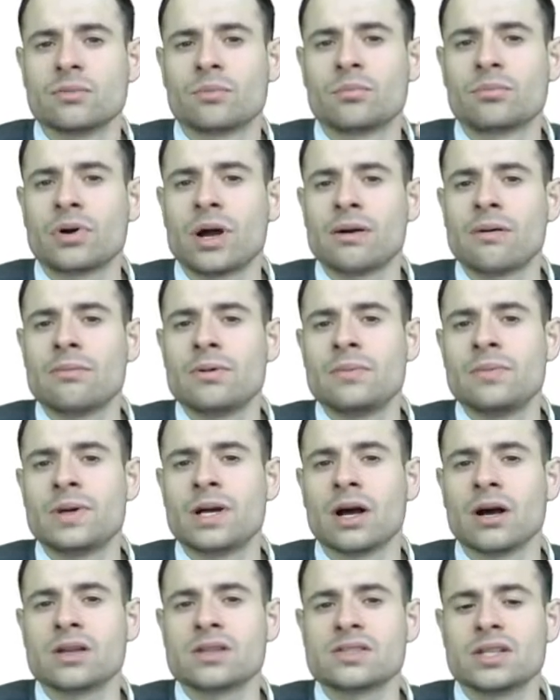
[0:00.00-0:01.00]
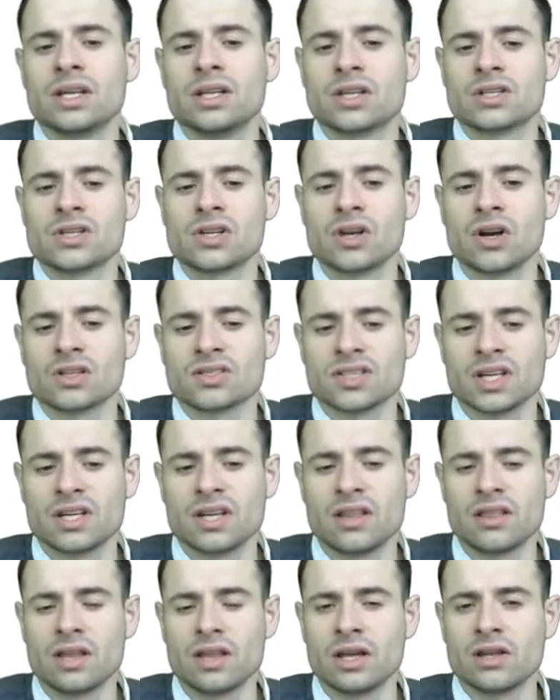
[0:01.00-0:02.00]
probably because it doesn't cost
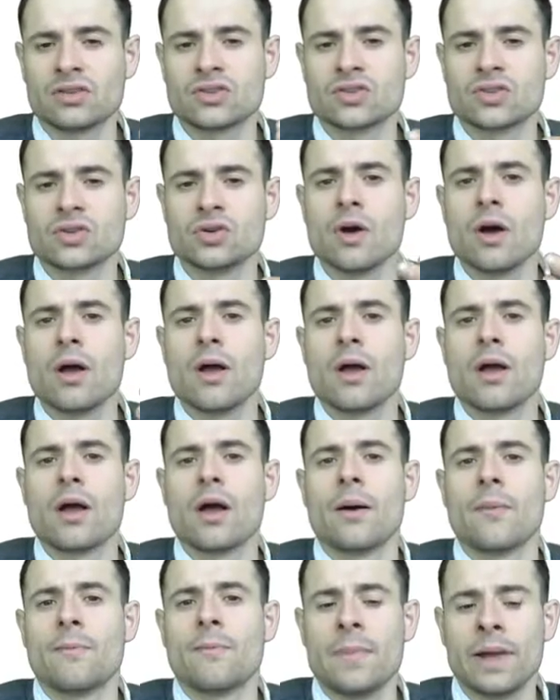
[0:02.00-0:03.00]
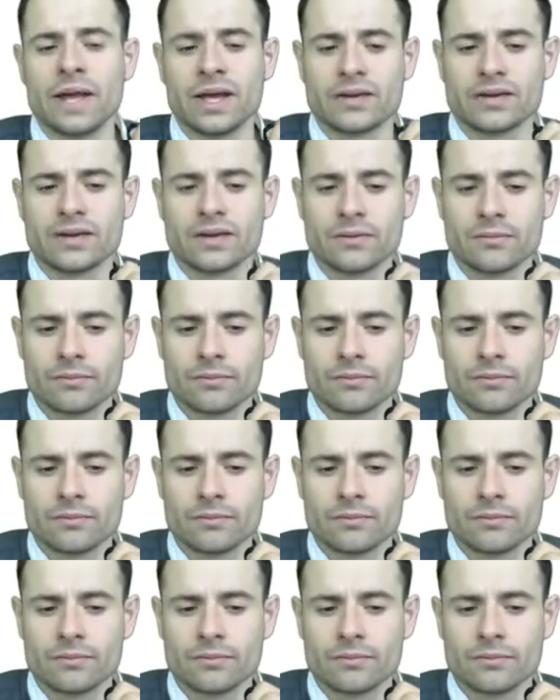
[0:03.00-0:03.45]
anything to make it.